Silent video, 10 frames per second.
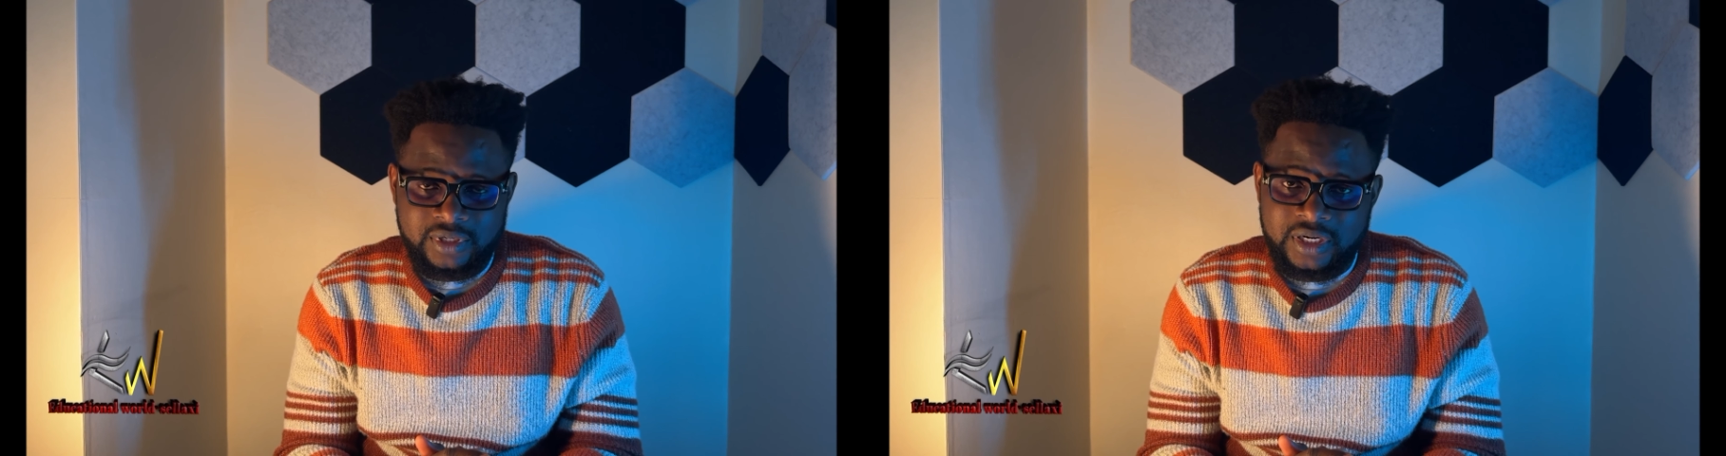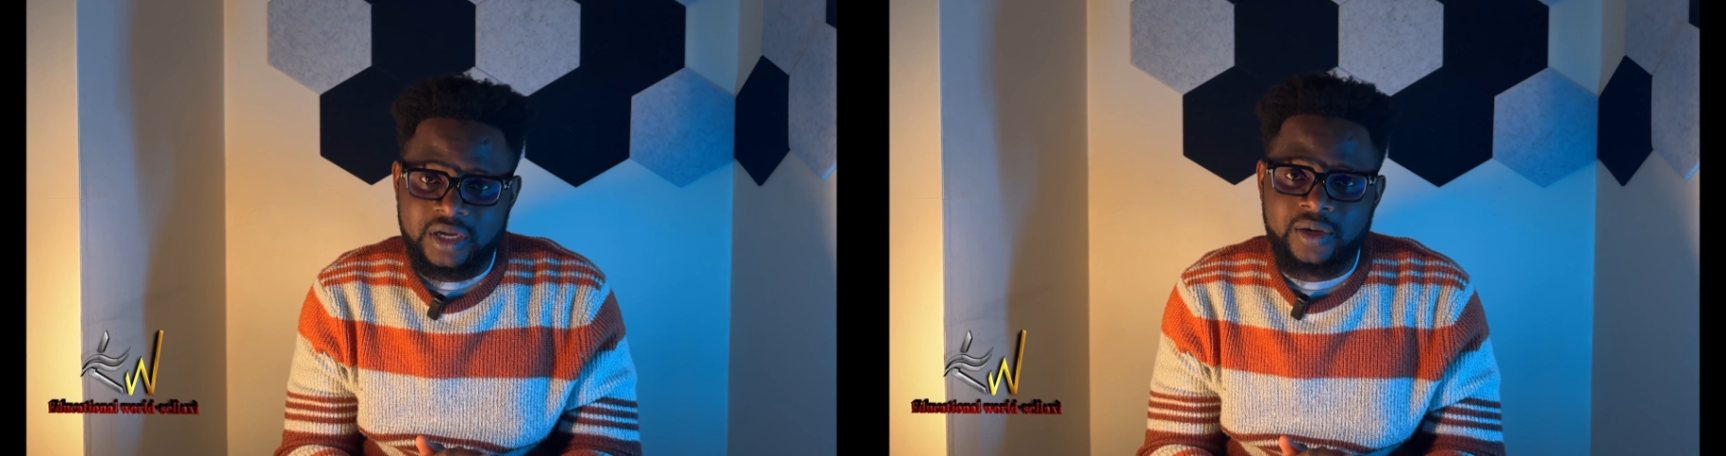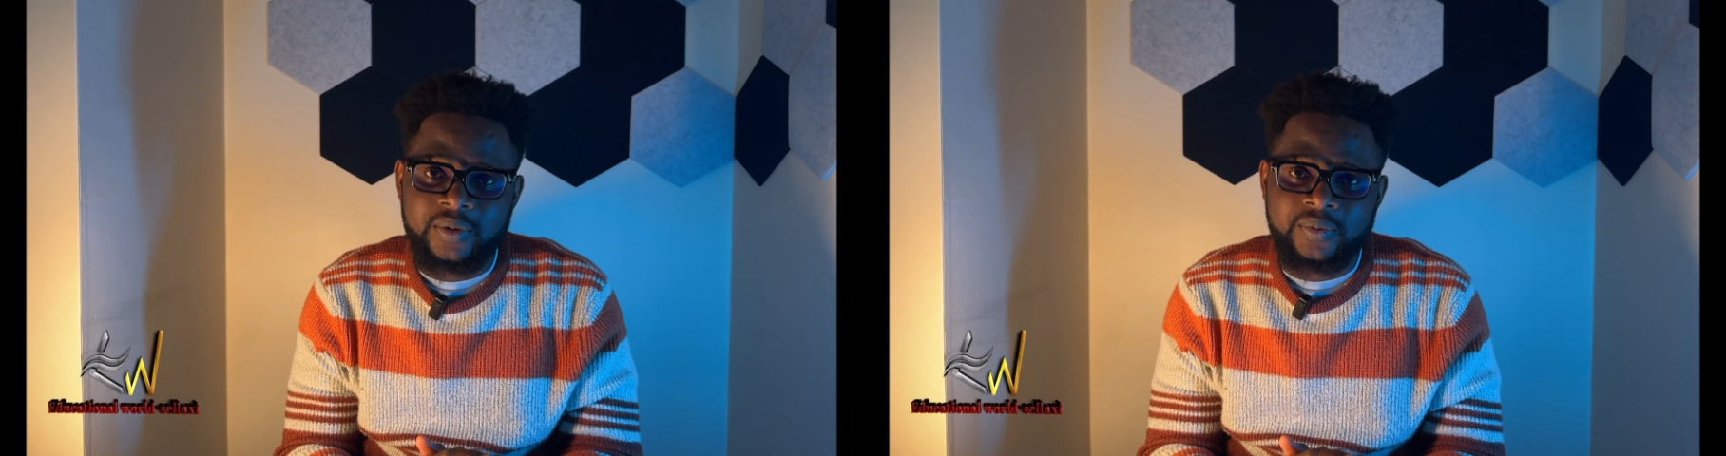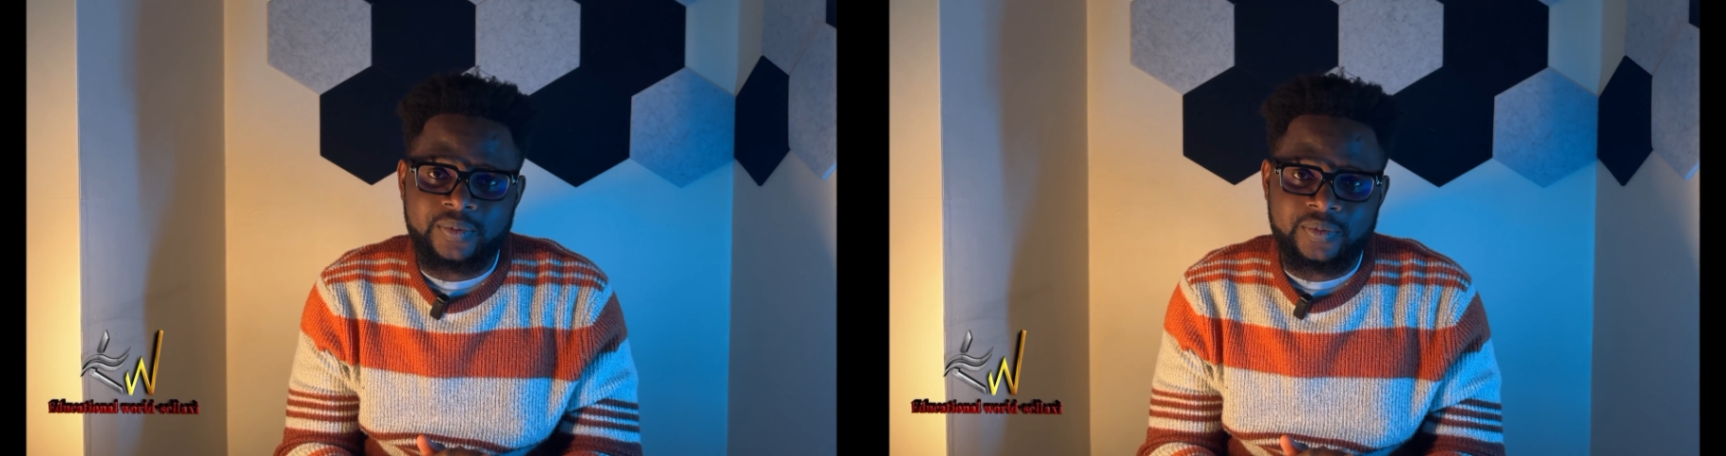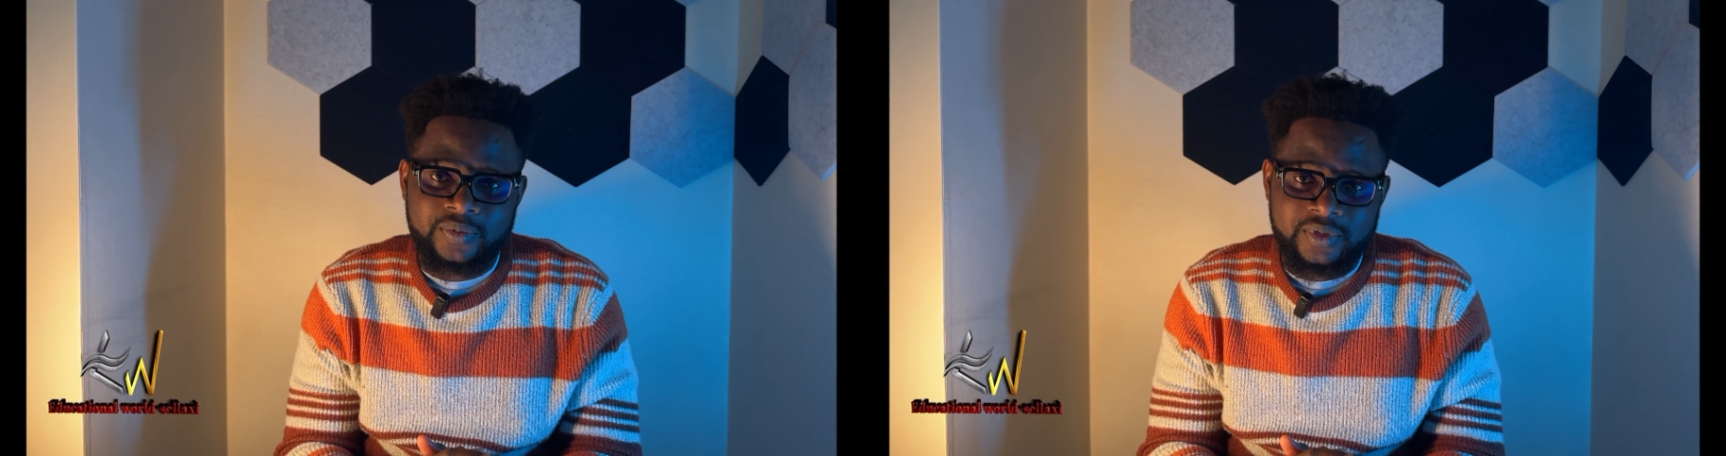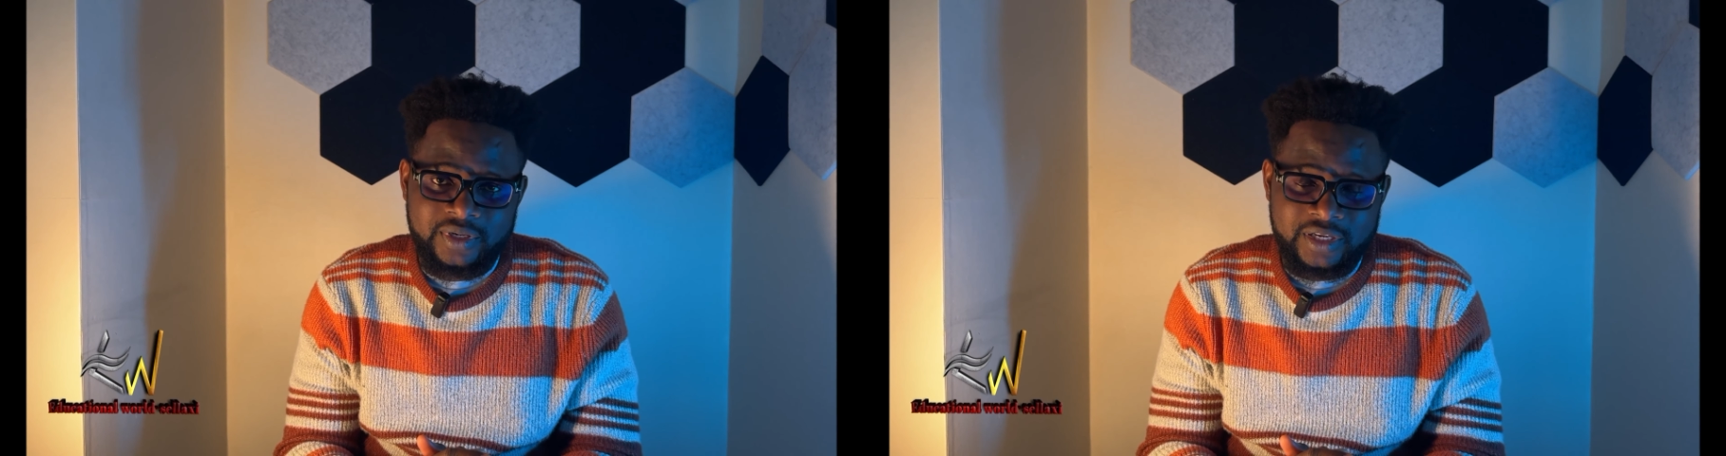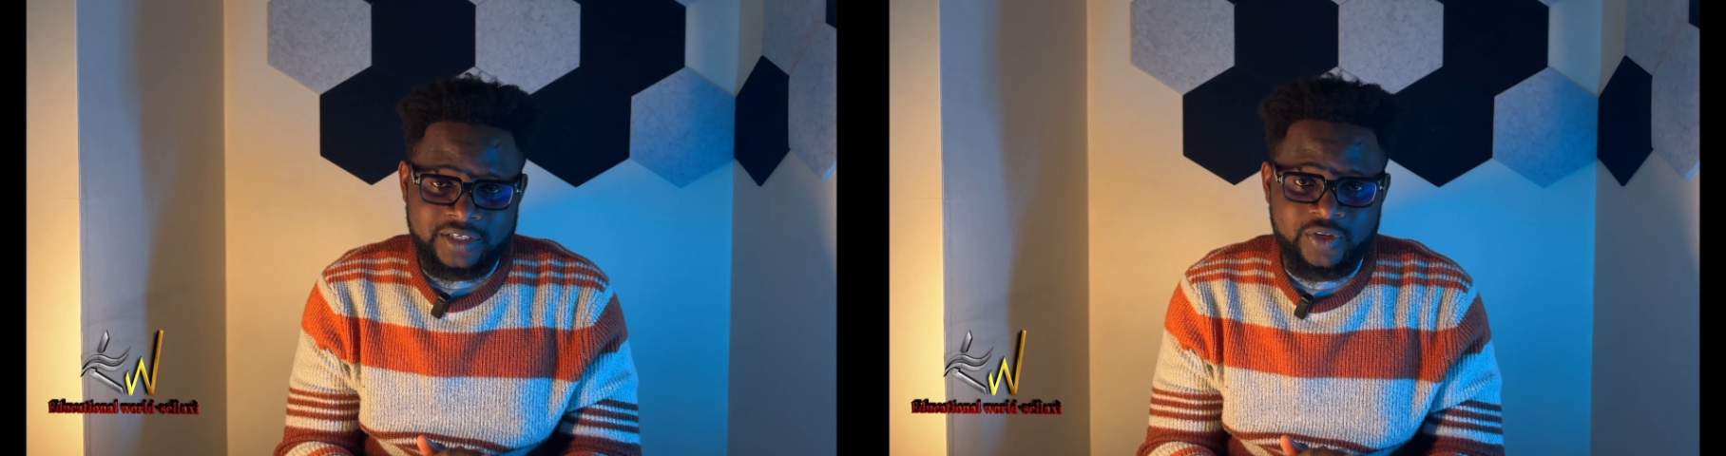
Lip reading: Now, let's